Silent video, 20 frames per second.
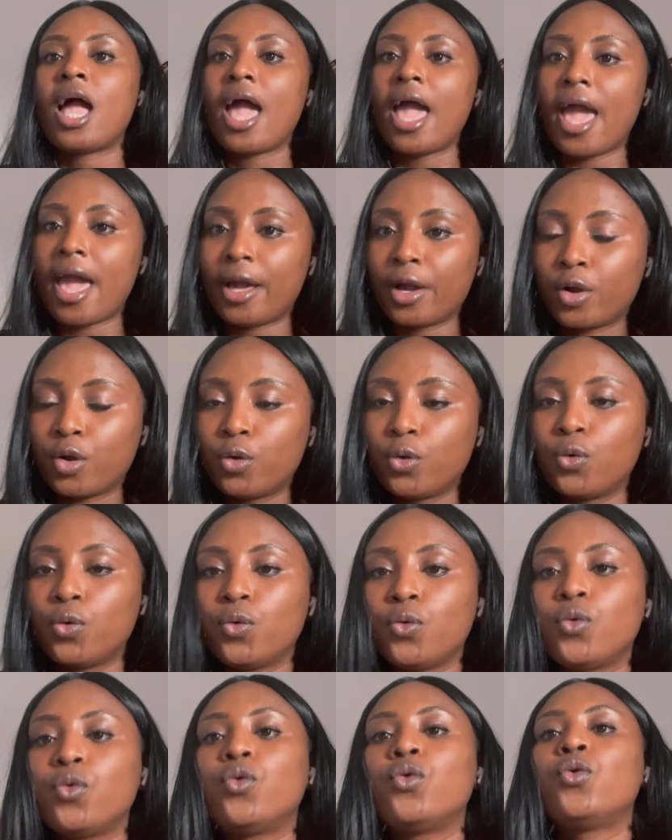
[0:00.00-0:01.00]

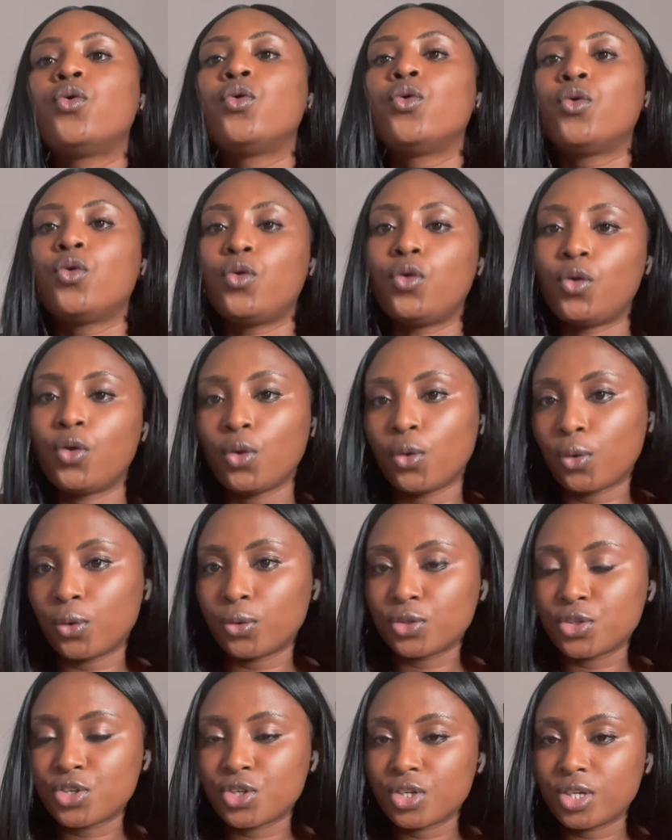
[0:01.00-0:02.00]
Eco
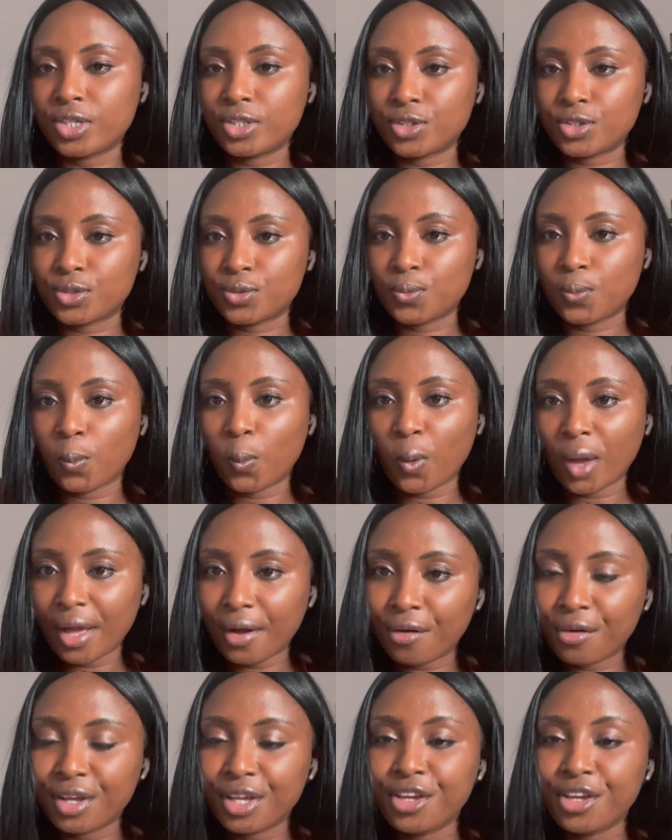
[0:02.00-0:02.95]
Lodge as well.